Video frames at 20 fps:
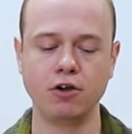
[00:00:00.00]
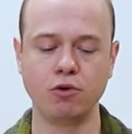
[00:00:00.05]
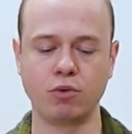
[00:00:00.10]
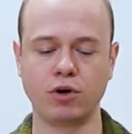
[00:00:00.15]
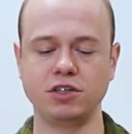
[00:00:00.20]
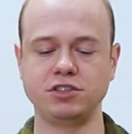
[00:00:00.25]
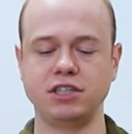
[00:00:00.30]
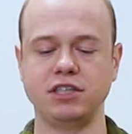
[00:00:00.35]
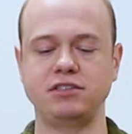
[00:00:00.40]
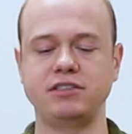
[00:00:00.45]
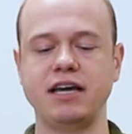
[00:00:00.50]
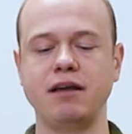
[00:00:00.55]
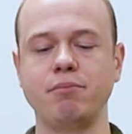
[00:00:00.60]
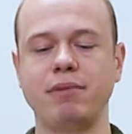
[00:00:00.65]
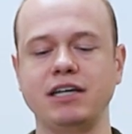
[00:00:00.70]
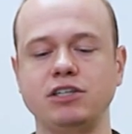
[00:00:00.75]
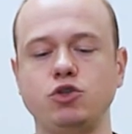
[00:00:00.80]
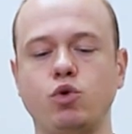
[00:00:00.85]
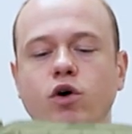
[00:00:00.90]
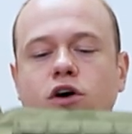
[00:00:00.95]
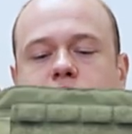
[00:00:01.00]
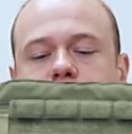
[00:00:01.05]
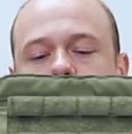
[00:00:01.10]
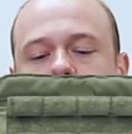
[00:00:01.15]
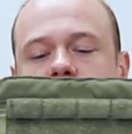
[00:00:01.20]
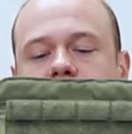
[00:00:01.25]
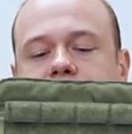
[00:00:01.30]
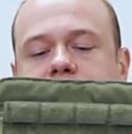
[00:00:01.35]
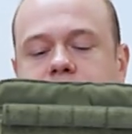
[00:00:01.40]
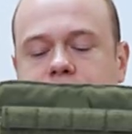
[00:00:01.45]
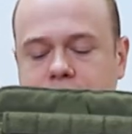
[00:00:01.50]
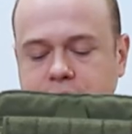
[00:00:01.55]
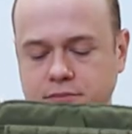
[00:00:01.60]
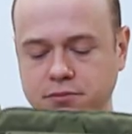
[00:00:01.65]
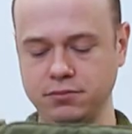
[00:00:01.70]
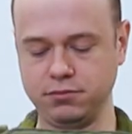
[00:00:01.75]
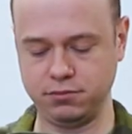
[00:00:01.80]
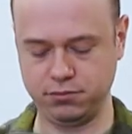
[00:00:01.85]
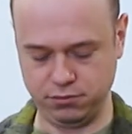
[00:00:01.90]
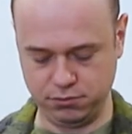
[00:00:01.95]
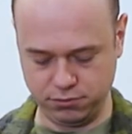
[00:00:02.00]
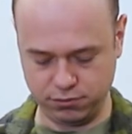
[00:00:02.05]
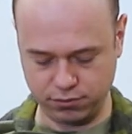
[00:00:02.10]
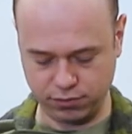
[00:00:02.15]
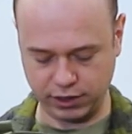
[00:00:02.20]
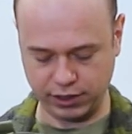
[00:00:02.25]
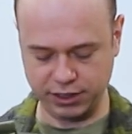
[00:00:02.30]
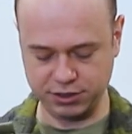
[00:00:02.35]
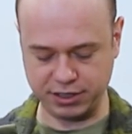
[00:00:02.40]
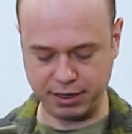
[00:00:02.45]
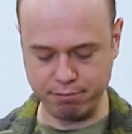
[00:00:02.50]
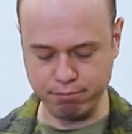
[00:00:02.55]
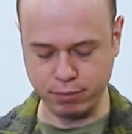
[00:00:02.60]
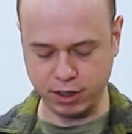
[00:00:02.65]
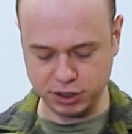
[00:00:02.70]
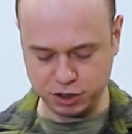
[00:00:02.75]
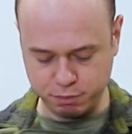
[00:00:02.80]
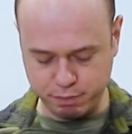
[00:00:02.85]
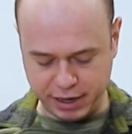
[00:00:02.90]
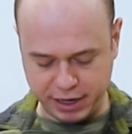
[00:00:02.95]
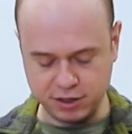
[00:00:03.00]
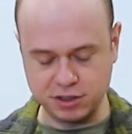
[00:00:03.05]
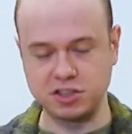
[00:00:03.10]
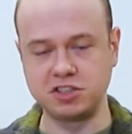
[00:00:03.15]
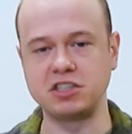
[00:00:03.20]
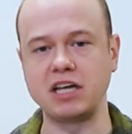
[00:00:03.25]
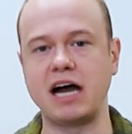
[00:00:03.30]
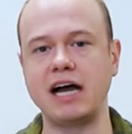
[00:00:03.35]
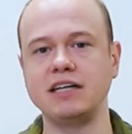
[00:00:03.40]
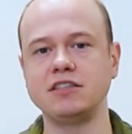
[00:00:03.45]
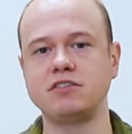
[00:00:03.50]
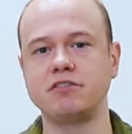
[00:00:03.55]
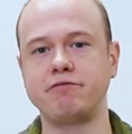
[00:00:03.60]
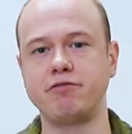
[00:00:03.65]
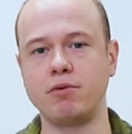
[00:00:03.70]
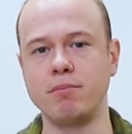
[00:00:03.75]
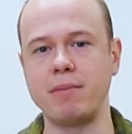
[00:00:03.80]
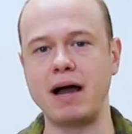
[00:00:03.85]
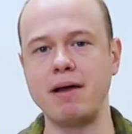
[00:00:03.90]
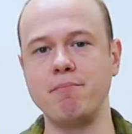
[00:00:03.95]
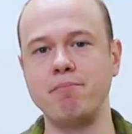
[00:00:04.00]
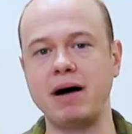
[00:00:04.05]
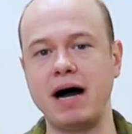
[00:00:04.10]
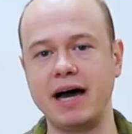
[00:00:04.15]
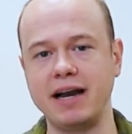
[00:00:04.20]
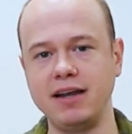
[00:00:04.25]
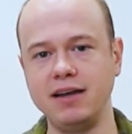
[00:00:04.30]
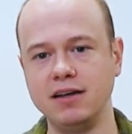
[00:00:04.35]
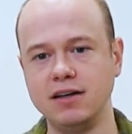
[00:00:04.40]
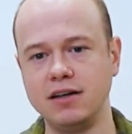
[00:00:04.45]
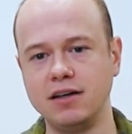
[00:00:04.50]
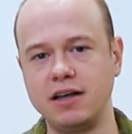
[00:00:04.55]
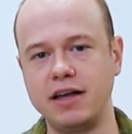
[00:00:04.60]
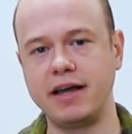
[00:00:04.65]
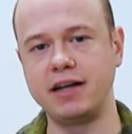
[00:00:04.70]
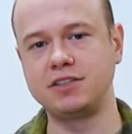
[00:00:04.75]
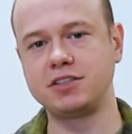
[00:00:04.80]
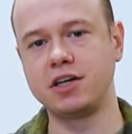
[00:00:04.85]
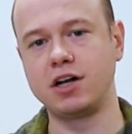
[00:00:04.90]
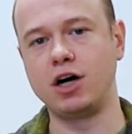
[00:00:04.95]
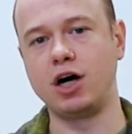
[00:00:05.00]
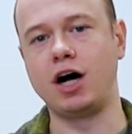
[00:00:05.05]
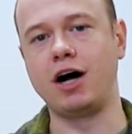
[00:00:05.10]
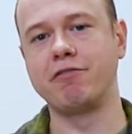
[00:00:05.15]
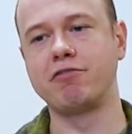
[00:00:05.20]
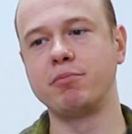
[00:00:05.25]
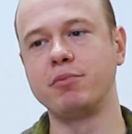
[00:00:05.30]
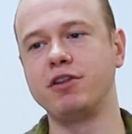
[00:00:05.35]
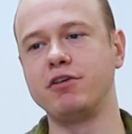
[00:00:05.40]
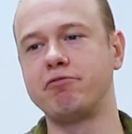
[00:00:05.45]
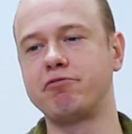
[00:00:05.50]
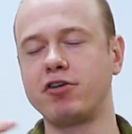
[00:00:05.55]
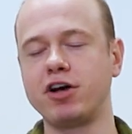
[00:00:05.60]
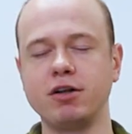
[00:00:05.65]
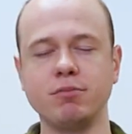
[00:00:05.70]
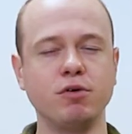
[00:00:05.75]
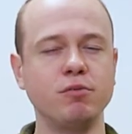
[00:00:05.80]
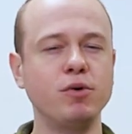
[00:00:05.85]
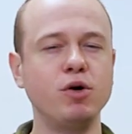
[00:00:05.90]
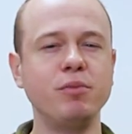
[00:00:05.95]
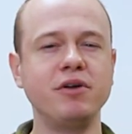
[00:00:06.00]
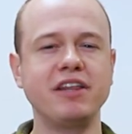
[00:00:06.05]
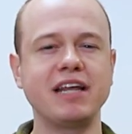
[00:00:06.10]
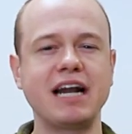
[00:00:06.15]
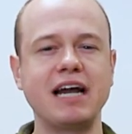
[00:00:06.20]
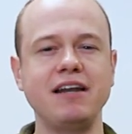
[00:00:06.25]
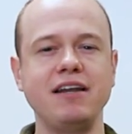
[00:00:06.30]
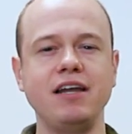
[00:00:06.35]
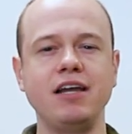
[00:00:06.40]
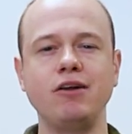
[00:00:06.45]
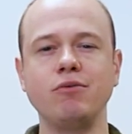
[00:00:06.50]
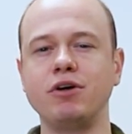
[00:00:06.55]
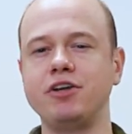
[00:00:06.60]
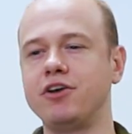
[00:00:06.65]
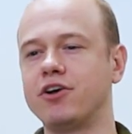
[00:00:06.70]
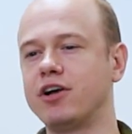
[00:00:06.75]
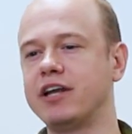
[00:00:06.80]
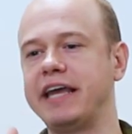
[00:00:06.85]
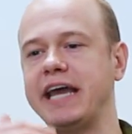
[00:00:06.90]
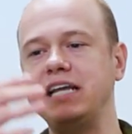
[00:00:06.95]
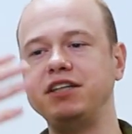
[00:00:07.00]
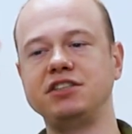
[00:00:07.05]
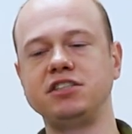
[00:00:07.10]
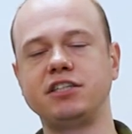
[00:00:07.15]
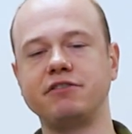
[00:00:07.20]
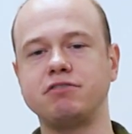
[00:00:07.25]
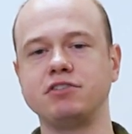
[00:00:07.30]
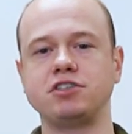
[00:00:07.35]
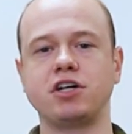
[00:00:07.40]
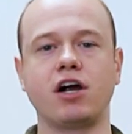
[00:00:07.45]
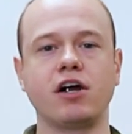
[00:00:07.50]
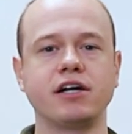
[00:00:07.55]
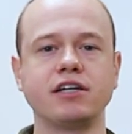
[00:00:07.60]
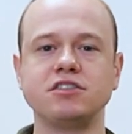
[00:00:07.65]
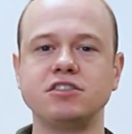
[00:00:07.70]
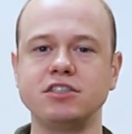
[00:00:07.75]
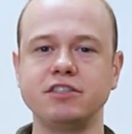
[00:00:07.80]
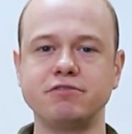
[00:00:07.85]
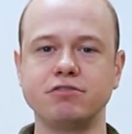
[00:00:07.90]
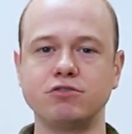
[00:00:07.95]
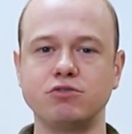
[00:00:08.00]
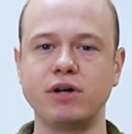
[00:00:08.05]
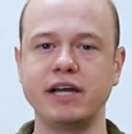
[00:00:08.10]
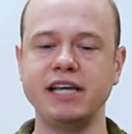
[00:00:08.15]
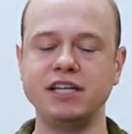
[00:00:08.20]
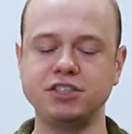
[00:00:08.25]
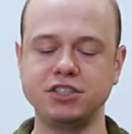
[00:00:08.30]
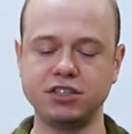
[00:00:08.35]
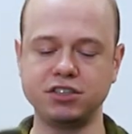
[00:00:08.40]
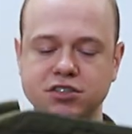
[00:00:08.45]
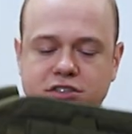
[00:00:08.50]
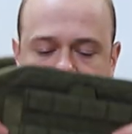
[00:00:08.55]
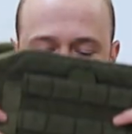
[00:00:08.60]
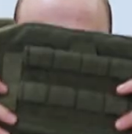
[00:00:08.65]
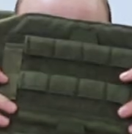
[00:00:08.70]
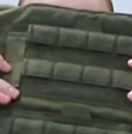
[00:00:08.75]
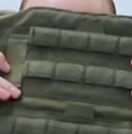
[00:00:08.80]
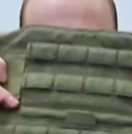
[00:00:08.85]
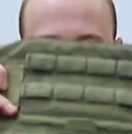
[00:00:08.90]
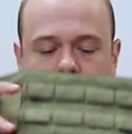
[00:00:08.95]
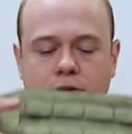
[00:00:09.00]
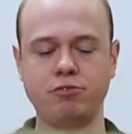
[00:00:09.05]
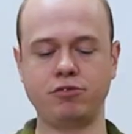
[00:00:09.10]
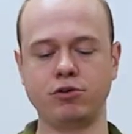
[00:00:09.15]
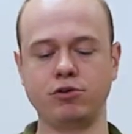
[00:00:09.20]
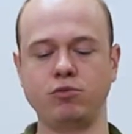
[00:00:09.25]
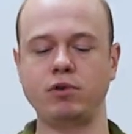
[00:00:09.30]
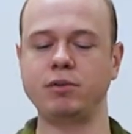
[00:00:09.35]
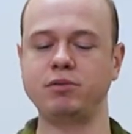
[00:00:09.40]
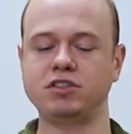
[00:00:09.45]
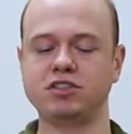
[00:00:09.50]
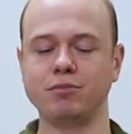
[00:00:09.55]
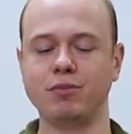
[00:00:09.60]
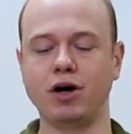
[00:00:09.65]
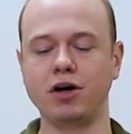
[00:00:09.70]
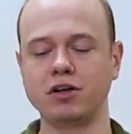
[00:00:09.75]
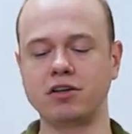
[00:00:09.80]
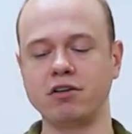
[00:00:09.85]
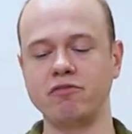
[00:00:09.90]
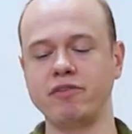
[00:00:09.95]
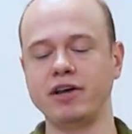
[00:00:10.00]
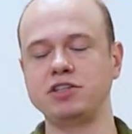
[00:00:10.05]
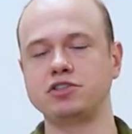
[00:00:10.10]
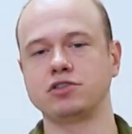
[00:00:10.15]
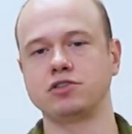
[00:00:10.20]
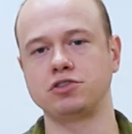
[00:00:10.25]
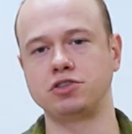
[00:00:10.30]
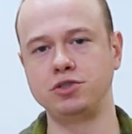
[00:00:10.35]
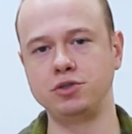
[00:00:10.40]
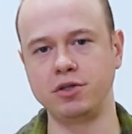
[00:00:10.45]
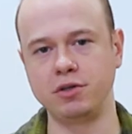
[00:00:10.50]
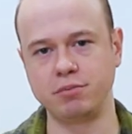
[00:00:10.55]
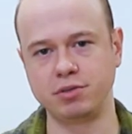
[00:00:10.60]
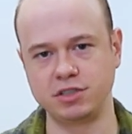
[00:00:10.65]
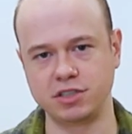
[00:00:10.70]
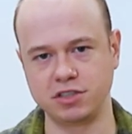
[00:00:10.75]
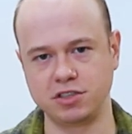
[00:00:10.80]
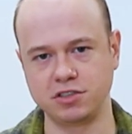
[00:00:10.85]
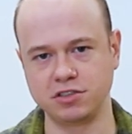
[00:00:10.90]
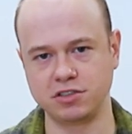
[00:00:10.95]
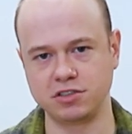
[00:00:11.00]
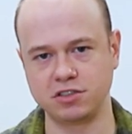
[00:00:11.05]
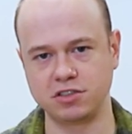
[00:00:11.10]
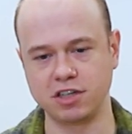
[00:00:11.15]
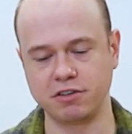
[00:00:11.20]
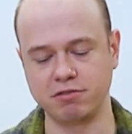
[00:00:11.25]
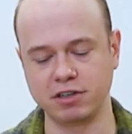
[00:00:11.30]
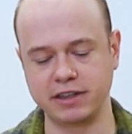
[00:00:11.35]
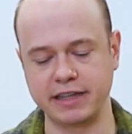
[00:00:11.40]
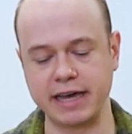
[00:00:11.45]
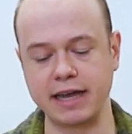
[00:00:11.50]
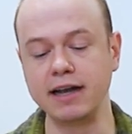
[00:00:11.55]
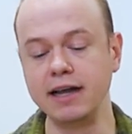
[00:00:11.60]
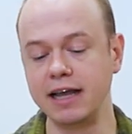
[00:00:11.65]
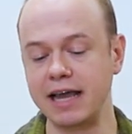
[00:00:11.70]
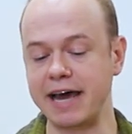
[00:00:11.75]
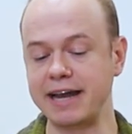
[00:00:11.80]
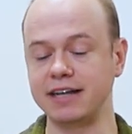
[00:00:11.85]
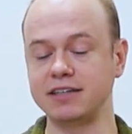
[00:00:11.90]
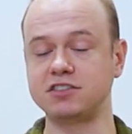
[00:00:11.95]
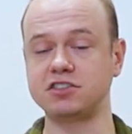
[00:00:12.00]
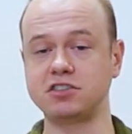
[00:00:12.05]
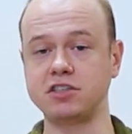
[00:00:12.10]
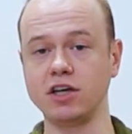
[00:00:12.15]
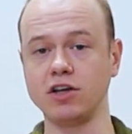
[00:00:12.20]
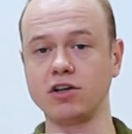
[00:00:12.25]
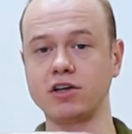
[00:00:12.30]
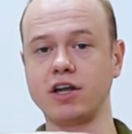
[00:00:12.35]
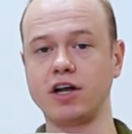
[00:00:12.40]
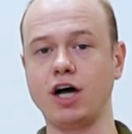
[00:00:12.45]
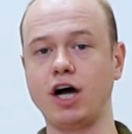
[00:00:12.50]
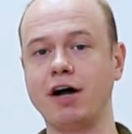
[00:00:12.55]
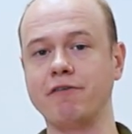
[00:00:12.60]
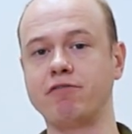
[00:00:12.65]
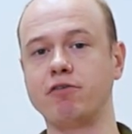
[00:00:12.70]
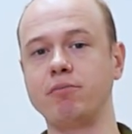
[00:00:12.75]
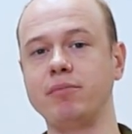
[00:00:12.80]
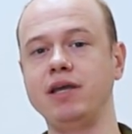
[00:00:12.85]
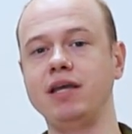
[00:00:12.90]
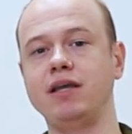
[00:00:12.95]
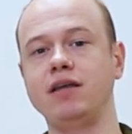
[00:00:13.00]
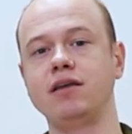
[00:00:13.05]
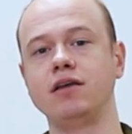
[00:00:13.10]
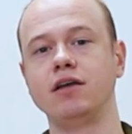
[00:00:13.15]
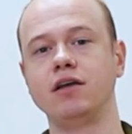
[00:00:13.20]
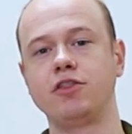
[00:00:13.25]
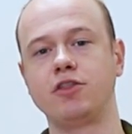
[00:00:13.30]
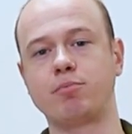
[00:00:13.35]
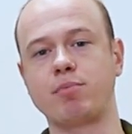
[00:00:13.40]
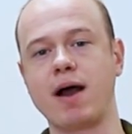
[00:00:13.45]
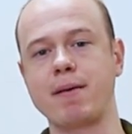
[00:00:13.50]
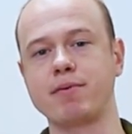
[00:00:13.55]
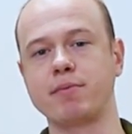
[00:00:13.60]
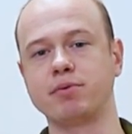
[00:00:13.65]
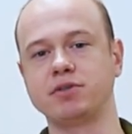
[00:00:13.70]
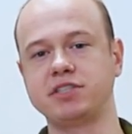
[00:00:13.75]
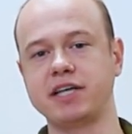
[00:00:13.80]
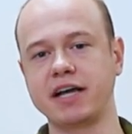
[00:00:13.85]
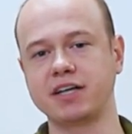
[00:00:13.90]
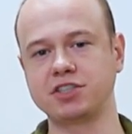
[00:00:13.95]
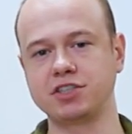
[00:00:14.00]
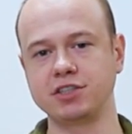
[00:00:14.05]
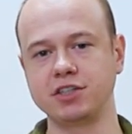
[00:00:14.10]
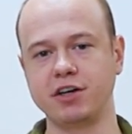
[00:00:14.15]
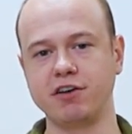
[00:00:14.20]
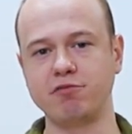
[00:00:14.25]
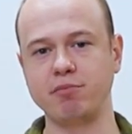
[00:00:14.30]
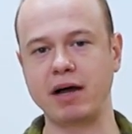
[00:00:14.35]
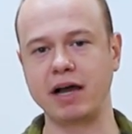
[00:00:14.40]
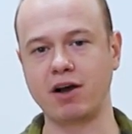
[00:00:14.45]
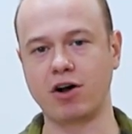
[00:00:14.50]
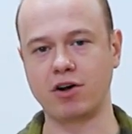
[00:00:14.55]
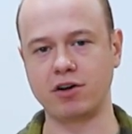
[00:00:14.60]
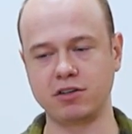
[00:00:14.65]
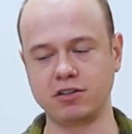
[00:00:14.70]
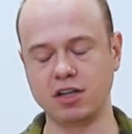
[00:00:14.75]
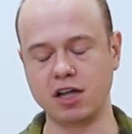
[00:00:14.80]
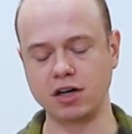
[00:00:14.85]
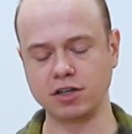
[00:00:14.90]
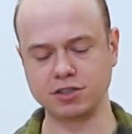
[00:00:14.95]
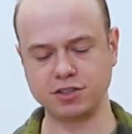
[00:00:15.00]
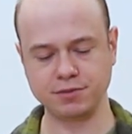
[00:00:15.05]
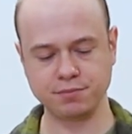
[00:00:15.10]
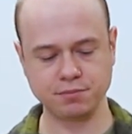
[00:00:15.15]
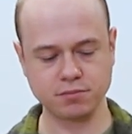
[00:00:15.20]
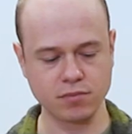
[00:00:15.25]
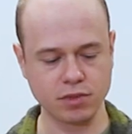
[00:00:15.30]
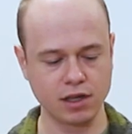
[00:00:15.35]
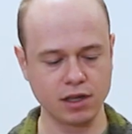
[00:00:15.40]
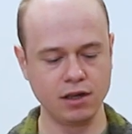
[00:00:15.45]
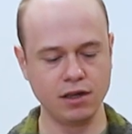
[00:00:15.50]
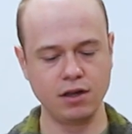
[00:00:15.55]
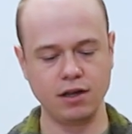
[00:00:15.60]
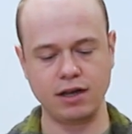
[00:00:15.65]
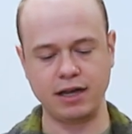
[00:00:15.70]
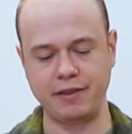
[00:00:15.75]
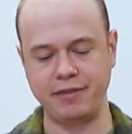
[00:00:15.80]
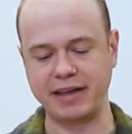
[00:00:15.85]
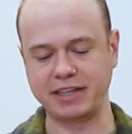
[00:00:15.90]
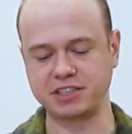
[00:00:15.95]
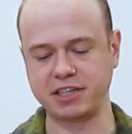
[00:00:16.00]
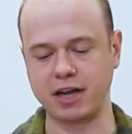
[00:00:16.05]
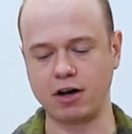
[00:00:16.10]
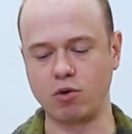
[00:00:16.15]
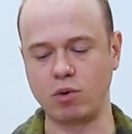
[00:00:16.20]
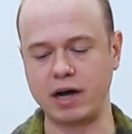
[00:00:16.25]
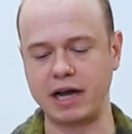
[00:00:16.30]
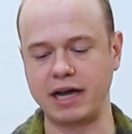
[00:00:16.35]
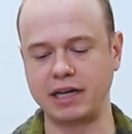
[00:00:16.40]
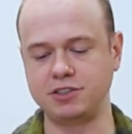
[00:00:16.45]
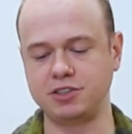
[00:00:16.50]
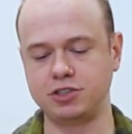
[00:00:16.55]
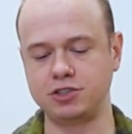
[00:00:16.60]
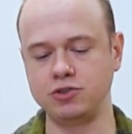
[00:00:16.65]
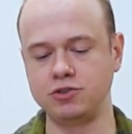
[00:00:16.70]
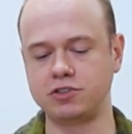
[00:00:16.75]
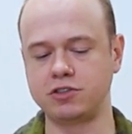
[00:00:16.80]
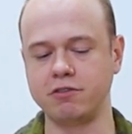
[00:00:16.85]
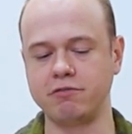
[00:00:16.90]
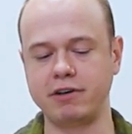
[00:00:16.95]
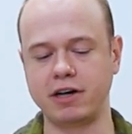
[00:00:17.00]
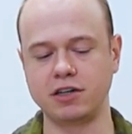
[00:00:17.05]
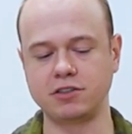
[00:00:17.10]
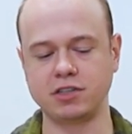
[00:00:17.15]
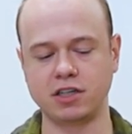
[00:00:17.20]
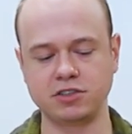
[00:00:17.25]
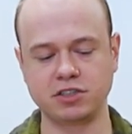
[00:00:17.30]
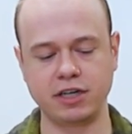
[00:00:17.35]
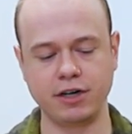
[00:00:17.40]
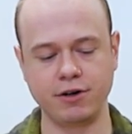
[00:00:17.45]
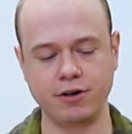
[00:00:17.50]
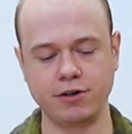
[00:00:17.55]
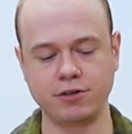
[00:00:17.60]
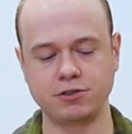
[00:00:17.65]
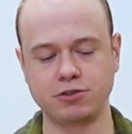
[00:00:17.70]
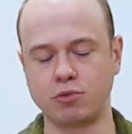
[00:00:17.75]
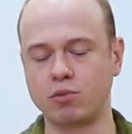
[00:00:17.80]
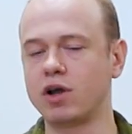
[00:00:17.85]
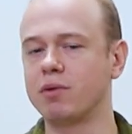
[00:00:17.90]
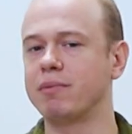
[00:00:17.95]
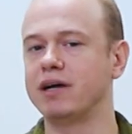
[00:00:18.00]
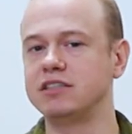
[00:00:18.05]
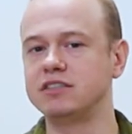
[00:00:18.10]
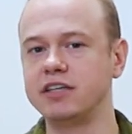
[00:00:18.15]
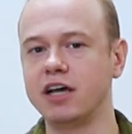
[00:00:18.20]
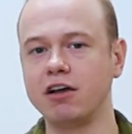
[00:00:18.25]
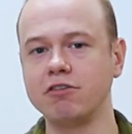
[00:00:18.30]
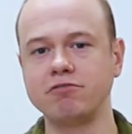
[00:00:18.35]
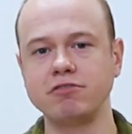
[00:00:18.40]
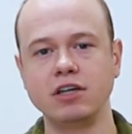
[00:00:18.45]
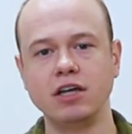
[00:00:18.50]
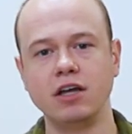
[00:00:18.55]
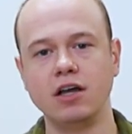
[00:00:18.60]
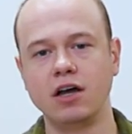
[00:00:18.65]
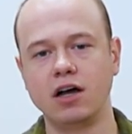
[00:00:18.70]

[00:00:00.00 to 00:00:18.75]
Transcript: Whereas a 10 by 12 plate is a much better size for my body and it's going to offer me the freedom of movement that I need when you're engaging different targets at different ranges uh, through maybe some unconventional shooting positions and stuff like that. And it's still going to offer me the proper protection of my heart and lungs and that's kind of why I choose the Veritas carrier to run myself.